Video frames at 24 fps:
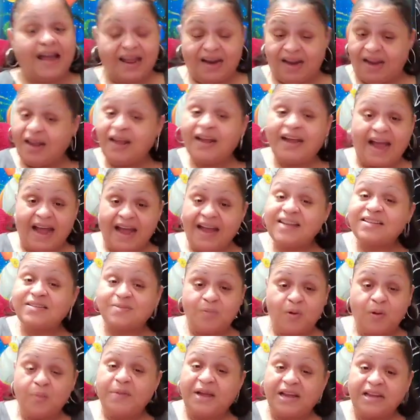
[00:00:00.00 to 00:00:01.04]
and it
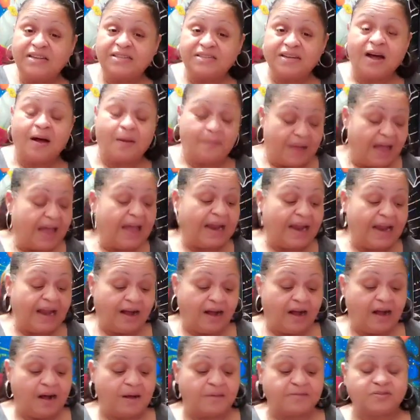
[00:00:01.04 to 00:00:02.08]
gains momentum and
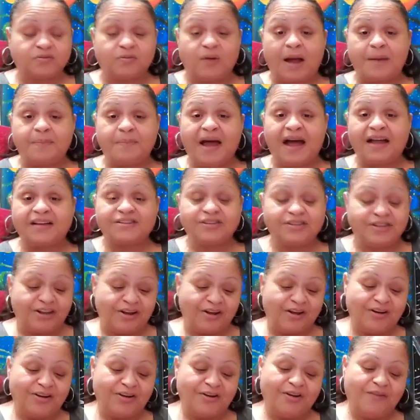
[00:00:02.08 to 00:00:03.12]
it comes right back to
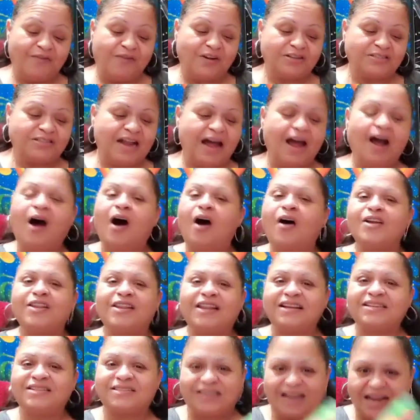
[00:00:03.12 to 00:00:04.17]
you. And the universe like, oh,
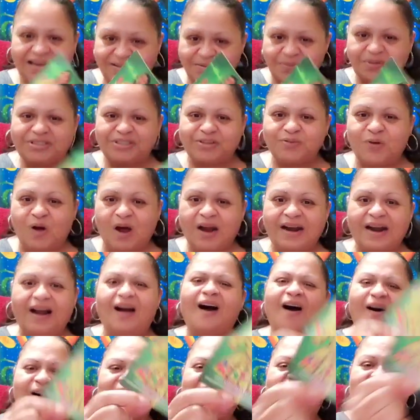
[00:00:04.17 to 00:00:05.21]
that's, that's what you wanted?
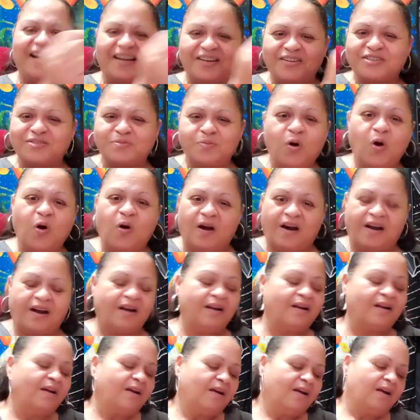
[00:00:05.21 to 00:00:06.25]
Oh, okay, here's
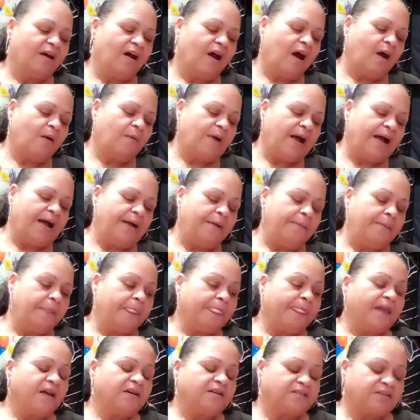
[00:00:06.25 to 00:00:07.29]
more, all right?
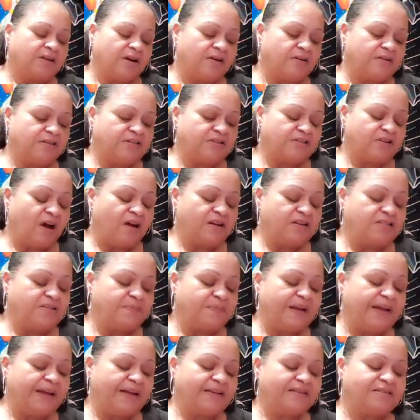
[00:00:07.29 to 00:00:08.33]
So start
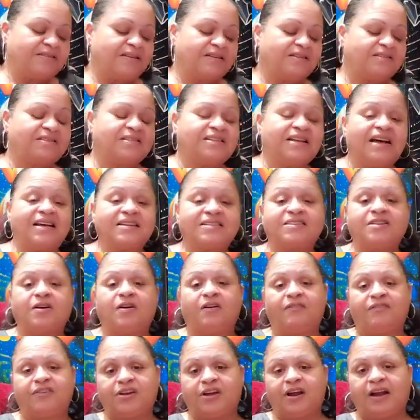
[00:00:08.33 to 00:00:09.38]
speaking success
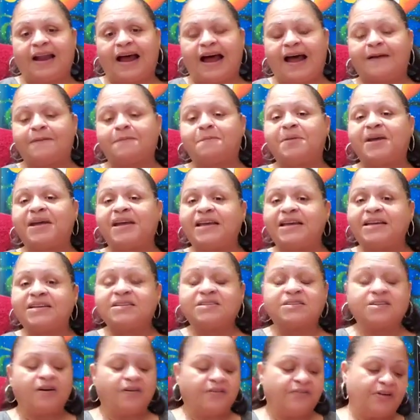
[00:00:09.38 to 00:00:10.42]
over your life,
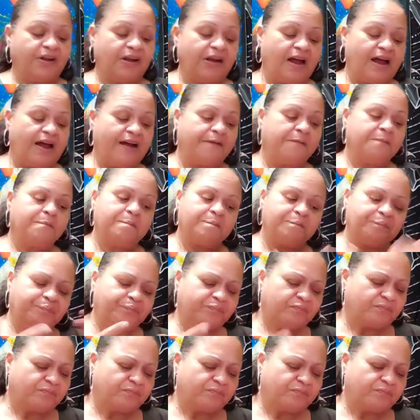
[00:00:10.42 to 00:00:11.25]
peace over your life,